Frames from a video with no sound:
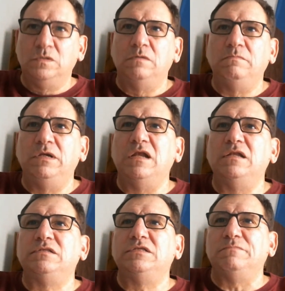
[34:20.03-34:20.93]
I mean, I
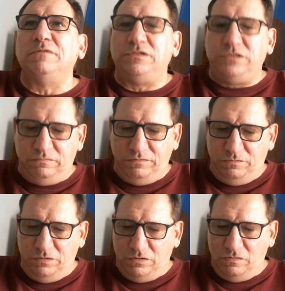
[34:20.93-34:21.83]
didn't think my TV
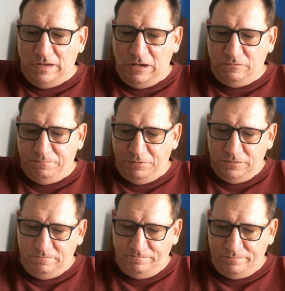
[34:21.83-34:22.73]
would go out, but
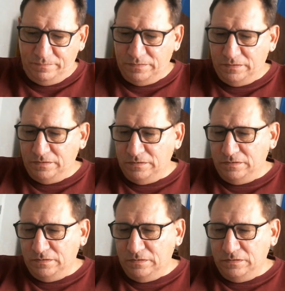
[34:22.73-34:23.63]

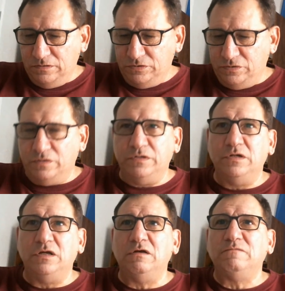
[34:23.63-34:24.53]
sure
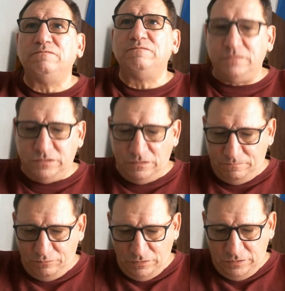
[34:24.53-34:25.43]
enough, at some
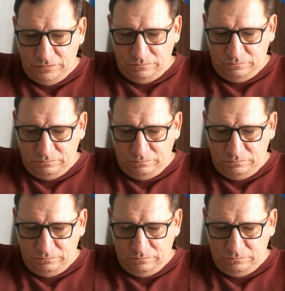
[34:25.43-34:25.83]
point,